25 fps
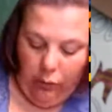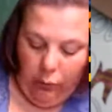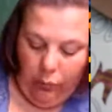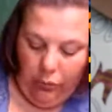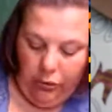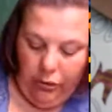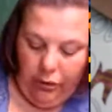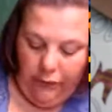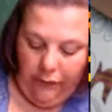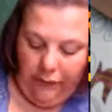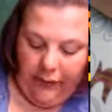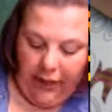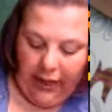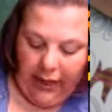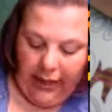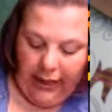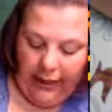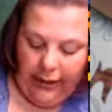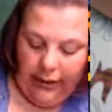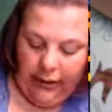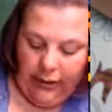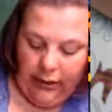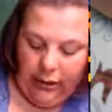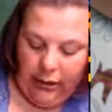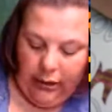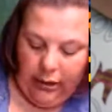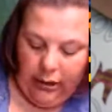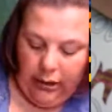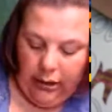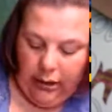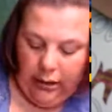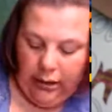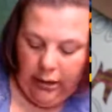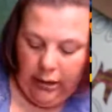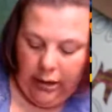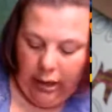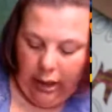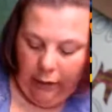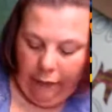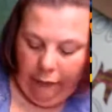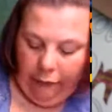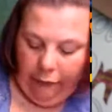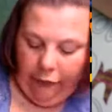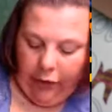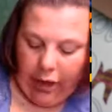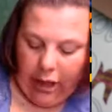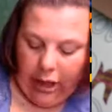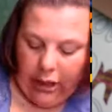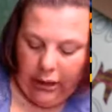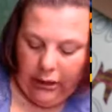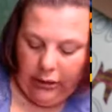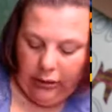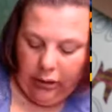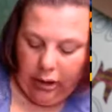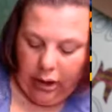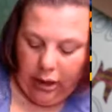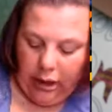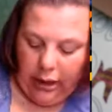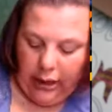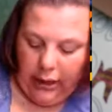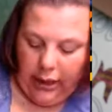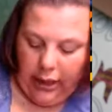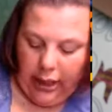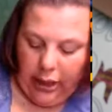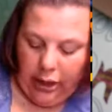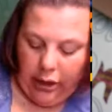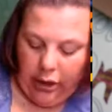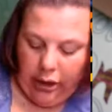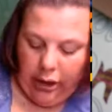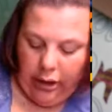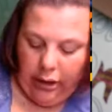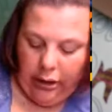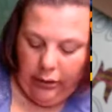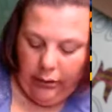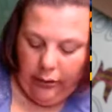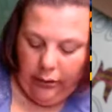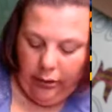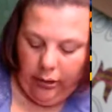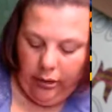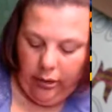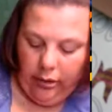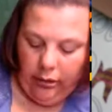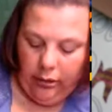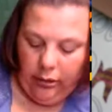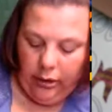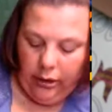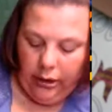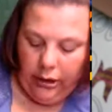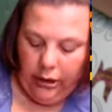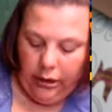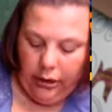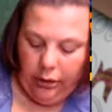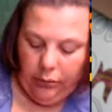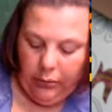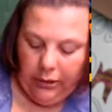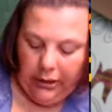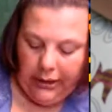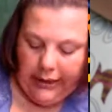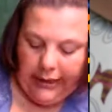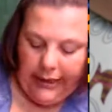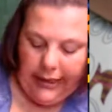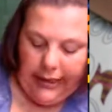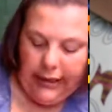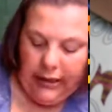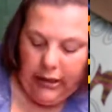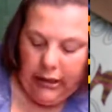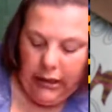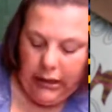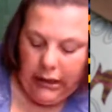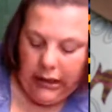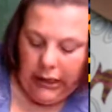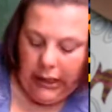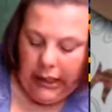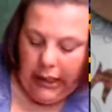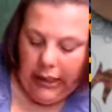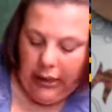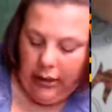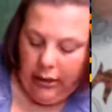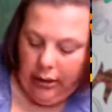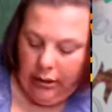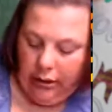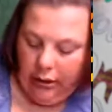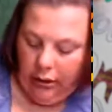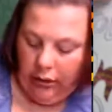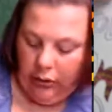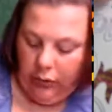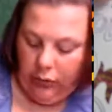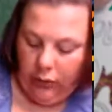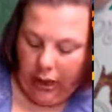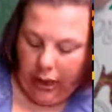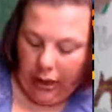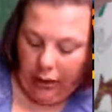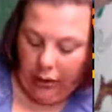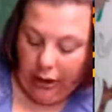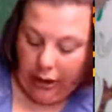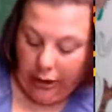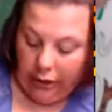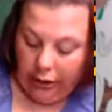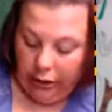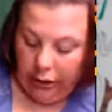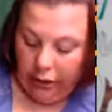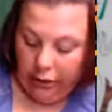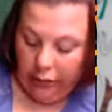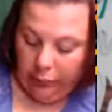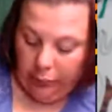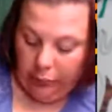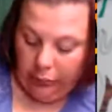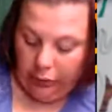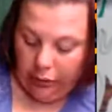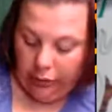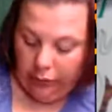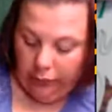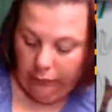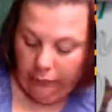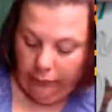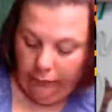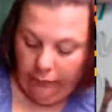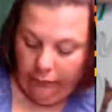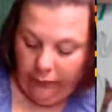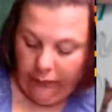when you've got a fine line area, a thinned, out area where